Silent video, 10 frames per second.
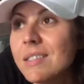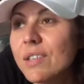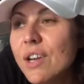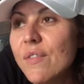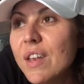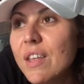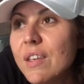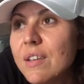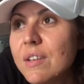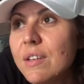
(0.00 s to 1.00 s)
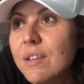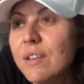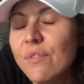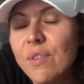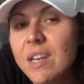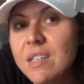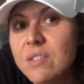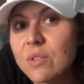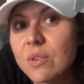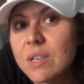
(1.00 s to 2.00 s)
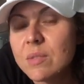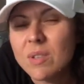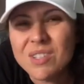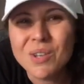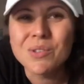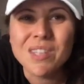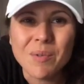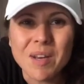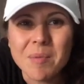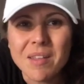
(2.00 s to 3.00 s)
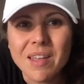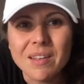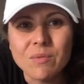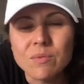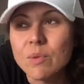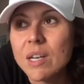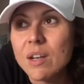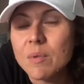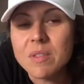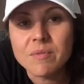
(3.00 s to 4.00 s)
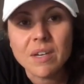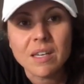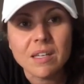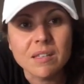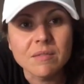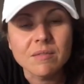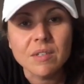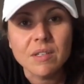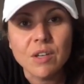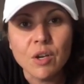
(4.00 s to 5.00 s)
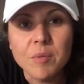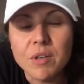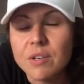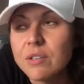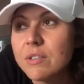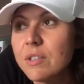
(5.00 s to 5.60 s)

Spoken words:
I don't have any funny stories. Well, I told you that one about that weirdo with the fucking helmet on.